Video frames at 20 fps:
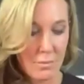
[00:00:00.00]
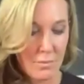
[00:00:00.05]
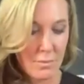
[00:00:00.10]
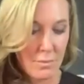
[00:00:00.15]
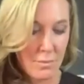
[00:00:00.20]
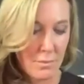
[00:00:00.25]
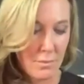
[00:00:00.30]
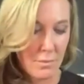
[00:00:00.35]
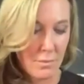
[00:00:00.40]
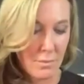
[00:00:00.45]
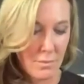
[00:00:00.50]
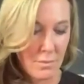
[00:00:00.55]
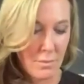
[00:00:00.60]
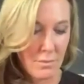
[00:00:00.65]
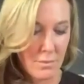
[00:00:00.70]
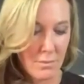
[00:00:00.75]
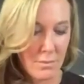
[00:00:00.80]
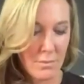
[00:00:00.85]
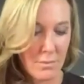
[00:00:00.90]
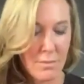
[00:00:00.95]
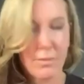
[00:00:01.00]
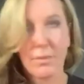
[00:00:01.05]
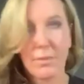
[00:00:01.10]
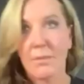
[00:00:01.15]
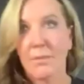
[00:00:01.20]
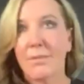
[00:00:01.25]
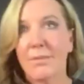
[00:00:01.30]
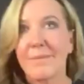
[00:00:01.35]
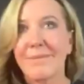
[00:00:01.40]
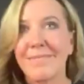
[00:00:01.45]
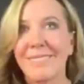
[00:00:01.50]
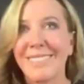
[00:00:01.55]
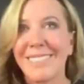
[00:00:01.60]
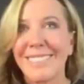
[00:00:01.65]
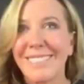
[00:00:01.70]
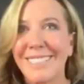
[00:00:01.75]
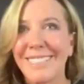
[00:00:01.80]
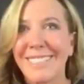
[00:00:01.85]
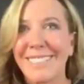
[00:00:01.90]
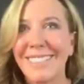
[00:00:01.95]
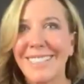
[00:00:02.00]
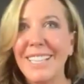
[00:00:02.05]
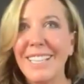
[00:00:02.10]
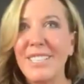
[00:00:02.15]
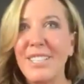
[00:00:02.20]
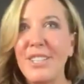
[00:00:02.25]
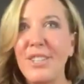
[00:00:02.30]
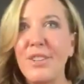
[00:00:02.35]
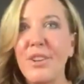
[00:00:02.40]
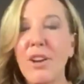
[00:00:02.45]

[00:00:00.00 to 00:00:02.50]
members. And we'll talk again. Thank you so much.